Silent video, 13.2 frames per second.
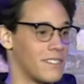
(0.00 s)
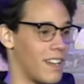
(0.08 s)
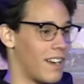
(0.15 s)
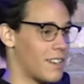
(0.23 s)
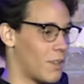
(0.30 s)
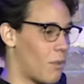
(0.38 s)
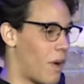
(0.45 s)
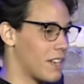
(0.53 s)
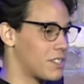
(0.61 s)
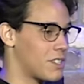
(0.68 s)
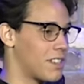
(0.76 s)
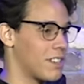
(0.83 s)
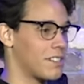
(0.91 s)
Tired of
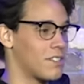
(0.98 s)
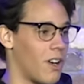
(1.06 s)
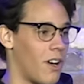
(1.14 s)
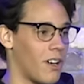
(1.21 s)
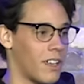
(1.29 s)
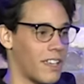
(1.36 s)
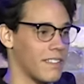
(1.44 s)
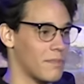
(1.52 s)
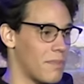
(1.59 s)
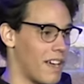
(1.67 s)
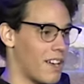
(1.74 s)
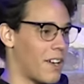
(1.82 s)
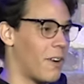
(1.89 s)
watching a dog kiss
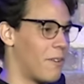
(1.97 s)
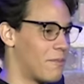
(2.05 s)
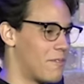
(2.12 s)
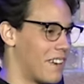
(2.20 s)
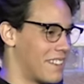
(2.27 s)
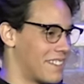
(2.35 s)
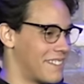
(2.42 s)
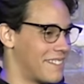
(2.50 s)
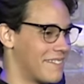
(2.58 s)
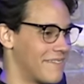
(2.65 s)
my girlfriend.